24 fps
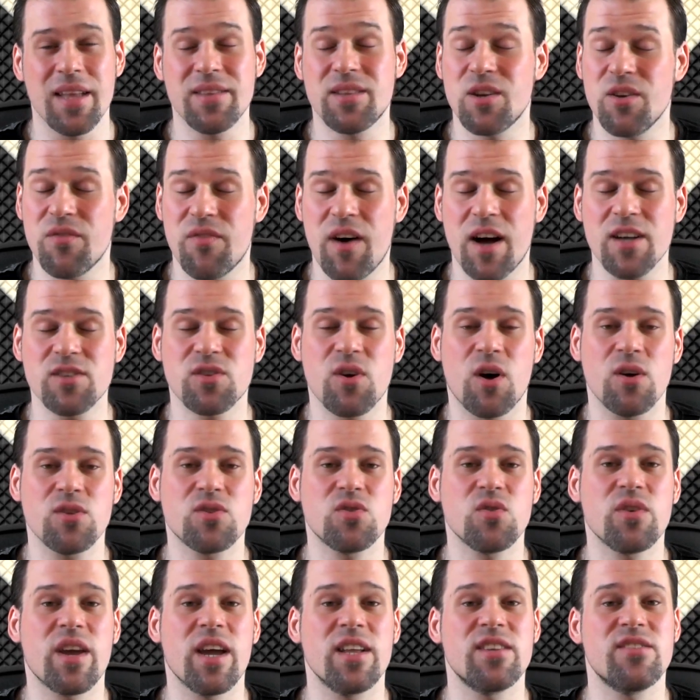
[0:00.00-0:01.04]
And the device
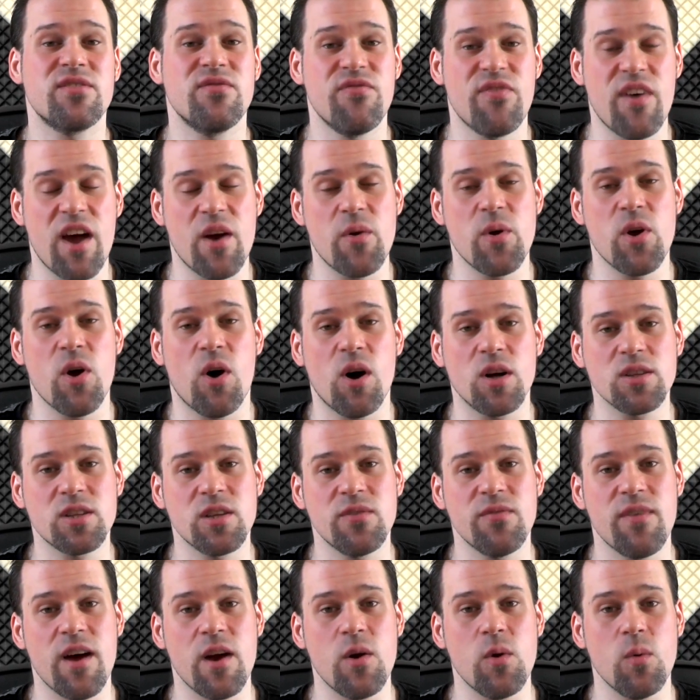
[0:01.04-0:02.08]
also gets very
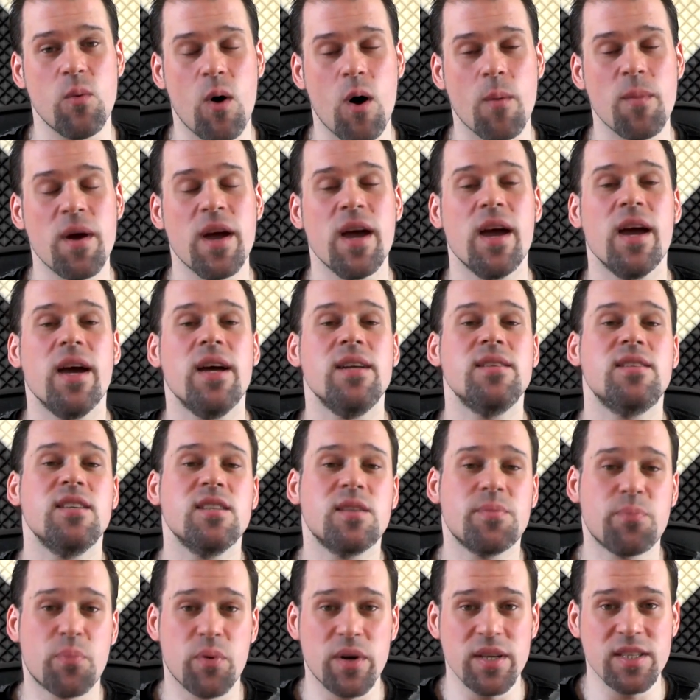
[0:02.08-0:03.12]
hot and very warm. And
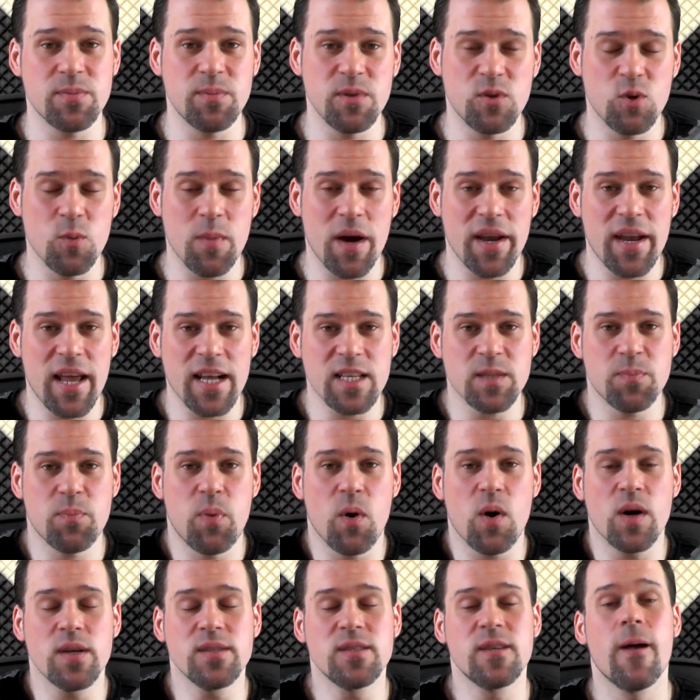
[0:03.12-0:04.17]
this brings me to my next
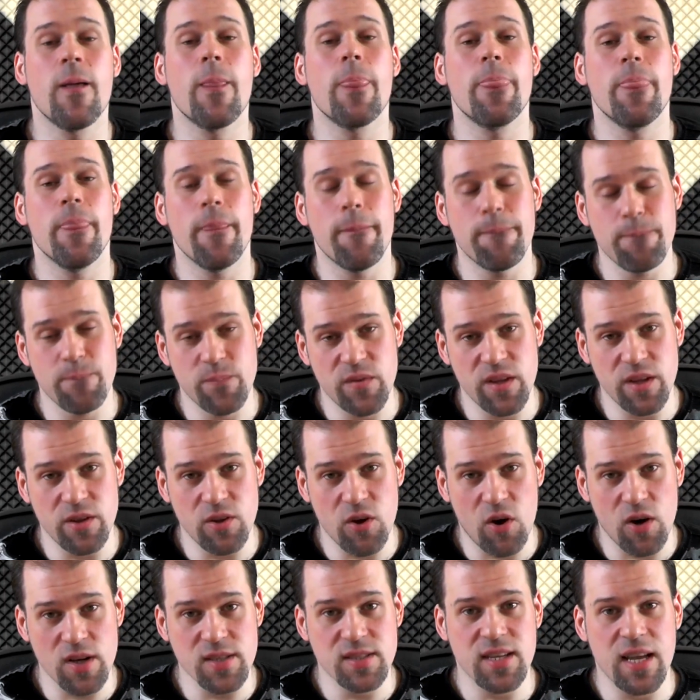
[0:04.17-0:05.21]
point, the
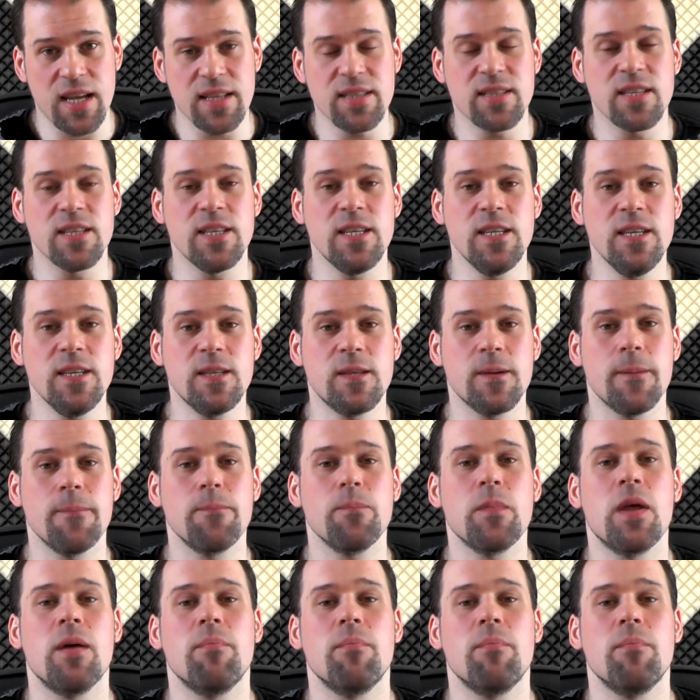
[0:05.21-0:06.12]
noise and the heat.